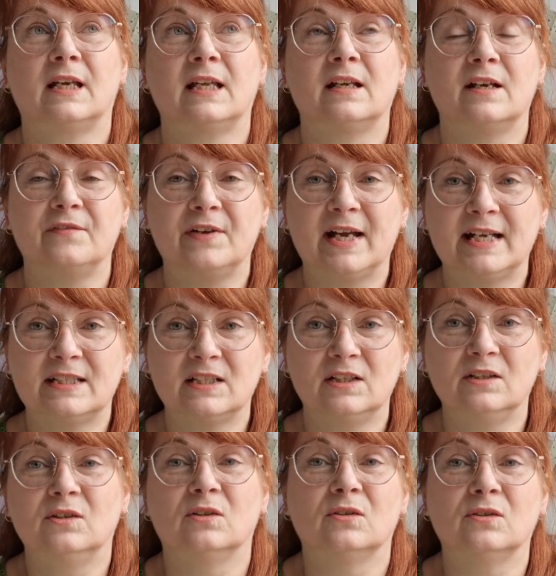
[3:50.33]
I've had a
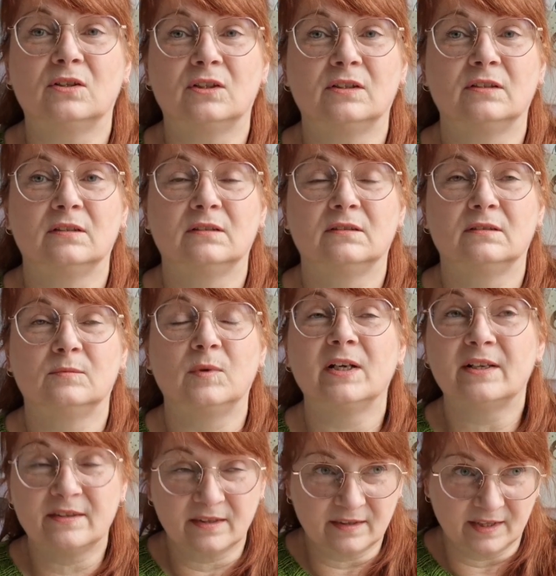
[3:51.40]
look.
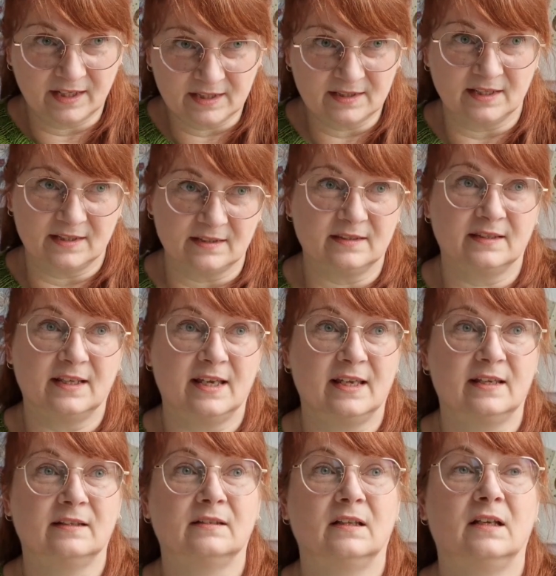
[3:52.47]
One of the things isn't
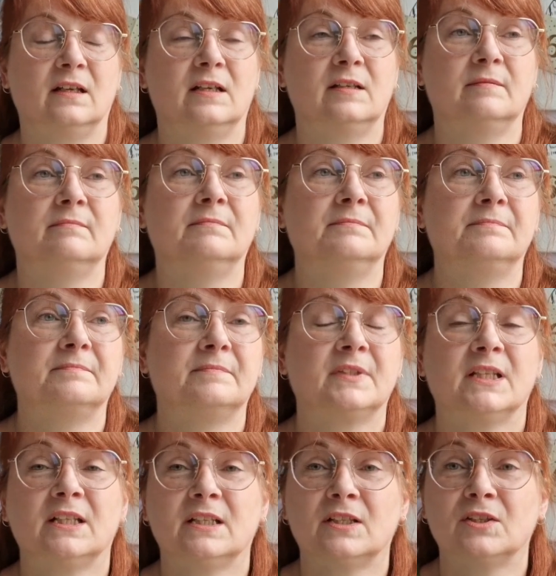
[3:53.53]
there.
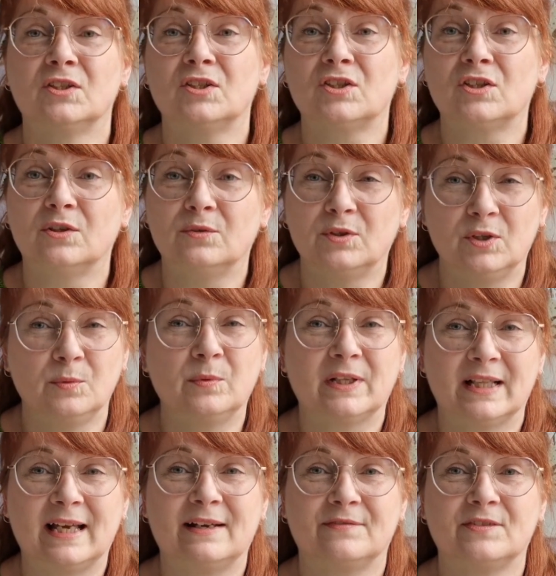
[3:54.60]
So you
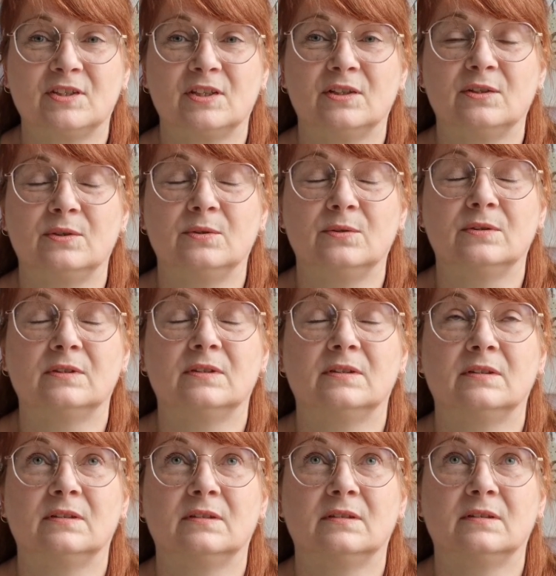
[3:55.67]
will have to
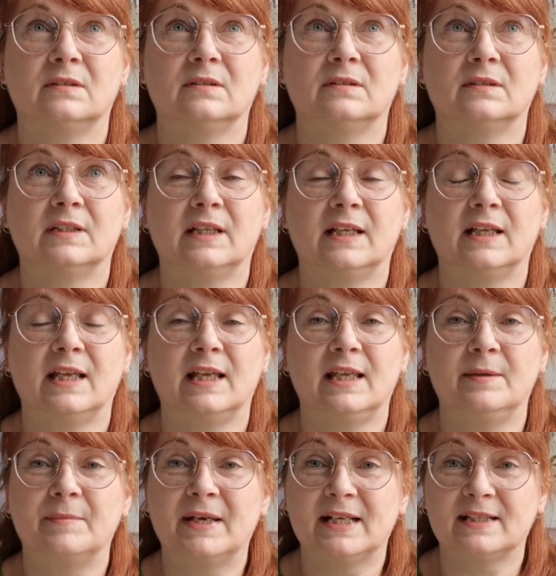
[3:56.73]

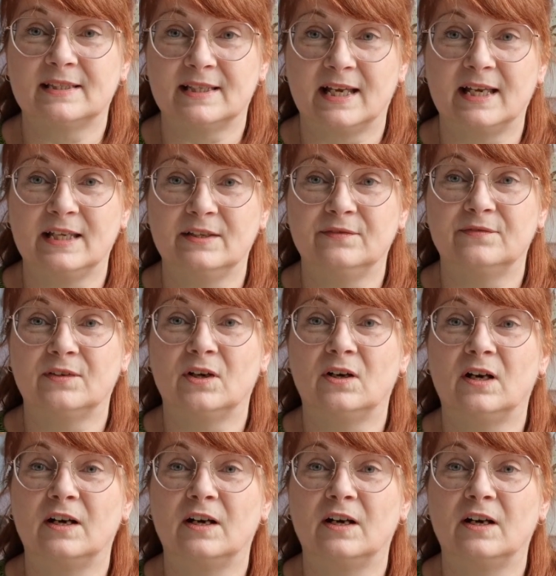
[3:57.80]
email Dave.